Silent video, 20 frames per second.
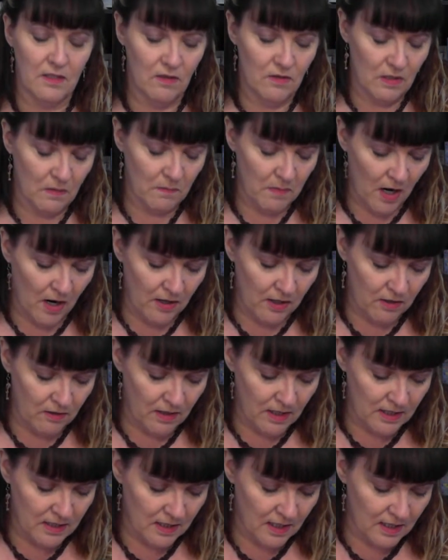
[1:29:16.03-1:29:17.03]
there's a part of you
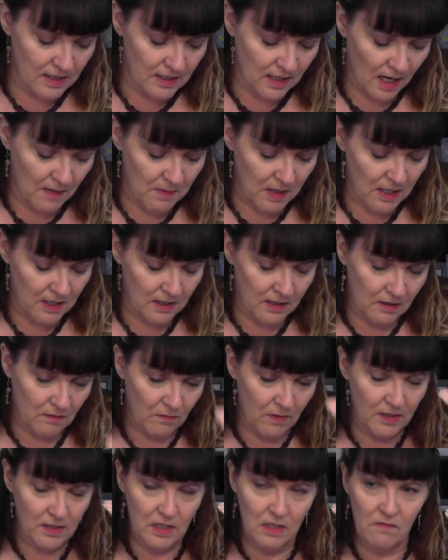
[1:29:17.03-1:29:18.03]
that says, I'm hitting the
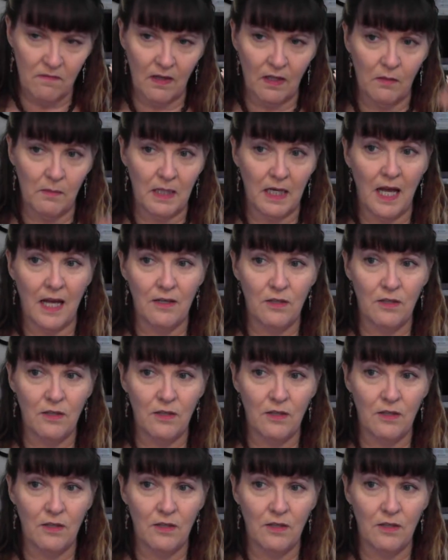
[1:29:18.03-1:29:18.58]
arrested development.